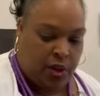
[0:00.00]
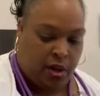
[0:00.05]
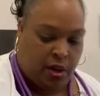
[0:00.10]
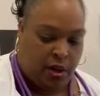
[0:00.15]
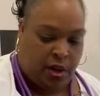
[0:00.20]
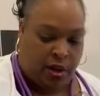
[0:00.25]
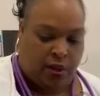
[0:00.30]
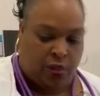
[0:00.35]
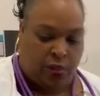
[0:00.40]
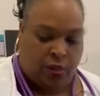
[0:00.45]

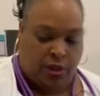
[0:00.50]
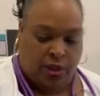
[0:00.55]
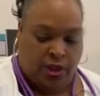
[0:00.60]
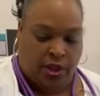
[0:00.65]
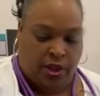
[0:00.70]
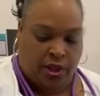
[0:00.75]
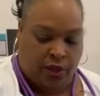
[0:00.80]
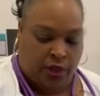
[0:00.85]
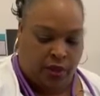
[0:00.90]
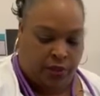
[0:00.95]
on with
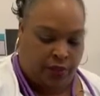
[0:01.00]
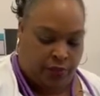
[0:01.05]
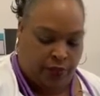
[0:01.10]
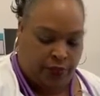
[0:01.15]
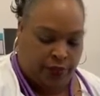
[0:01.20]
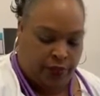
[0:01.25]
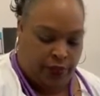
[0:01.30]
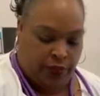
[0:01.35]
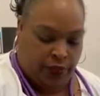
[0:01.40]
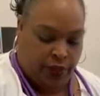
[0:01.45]
her
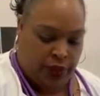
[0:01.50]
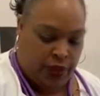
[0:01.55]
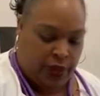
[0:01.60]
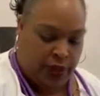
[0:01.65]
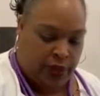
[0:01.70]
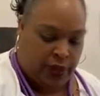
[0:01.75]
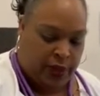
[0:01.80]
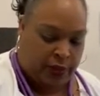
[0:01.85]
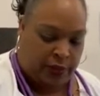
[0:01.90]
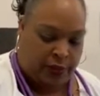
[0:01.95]

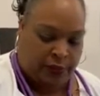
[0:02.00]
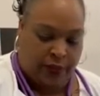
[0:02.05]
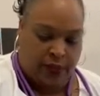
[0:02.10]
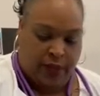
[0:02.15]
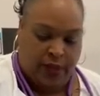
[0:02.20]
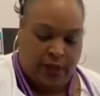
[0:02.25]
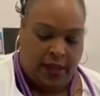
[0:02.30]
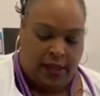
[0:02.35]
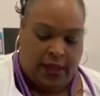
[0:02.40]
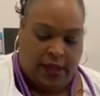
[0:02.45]
urine.
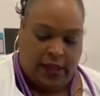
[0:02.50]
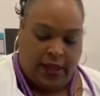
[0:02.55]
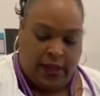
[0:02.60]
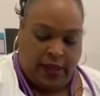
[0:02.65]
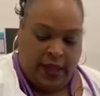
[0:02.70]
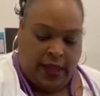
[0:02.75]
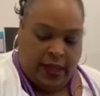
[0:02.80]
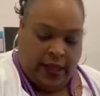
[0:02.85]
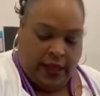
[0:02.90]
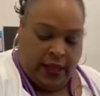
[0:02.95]

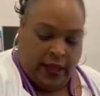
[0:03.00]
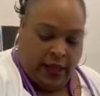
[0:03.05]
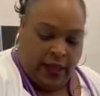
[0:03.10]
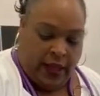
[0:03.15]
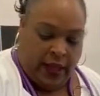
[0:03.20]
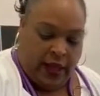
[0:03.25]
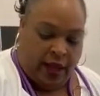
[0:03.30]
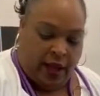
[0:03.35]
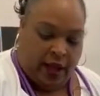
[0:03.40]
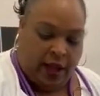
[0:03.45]

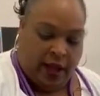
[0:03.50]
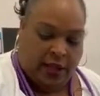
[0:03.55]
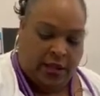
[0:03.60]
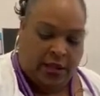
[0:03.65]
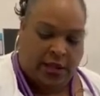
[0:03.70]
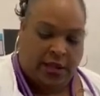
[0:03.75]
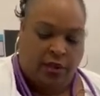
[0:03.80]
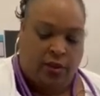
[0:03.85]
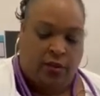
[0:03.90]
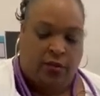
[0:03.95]

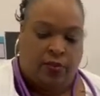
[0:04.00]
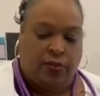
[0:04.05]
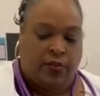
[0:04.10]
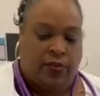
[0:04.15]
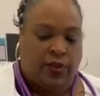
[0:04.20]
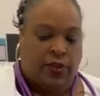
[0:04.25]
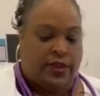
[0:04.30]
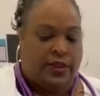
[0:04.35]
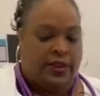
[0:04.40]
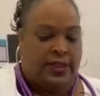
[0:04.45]
Also,
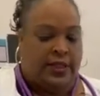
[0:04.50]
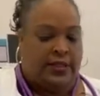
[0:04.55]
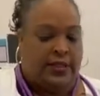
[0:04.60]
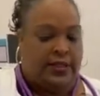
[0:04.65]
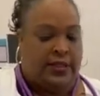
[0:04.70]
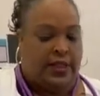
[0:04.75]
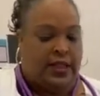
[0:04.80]
this